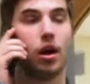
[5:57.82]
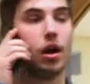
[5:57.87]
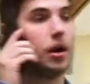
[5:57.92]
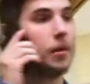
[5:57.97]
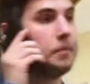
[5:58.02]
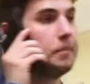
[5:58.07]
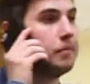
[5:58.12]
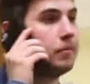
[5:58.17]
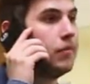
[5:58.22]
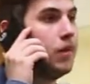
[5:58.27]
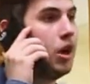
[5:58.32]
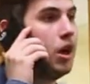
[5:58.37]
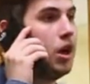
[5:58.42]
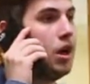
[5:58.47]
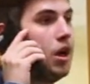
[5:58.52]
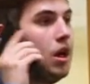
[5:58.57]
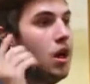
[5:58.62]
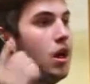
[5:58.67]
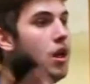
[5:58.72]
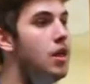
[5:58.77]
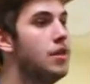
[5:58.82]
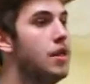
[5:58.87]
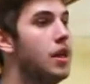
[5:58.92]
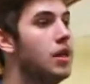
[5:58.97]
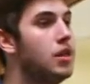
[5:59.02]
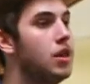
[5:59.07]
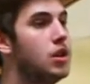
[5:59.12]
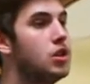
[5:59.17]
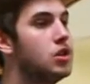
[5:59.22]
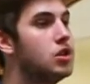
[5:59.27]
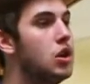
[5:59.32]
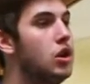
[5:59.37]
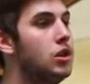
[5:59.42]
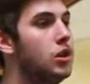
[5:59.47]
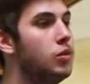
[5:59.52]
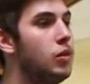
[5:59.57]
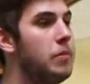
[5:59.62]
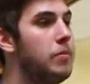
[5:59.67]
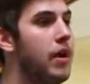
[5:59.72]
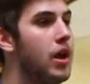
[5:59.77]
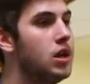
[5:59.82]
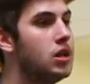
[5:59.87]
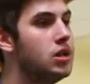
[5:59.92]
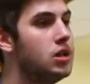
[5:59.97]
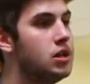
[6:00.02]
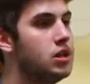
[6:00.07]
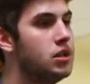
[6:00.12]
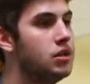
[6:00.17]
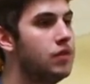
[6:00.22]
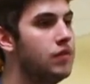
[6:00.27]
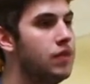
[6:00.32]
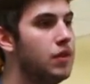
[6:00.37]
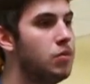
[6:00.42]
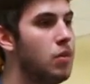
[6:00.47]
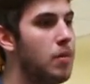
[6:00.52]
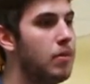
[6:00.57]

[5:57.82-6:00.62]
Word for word: um they, they just called a rematch for the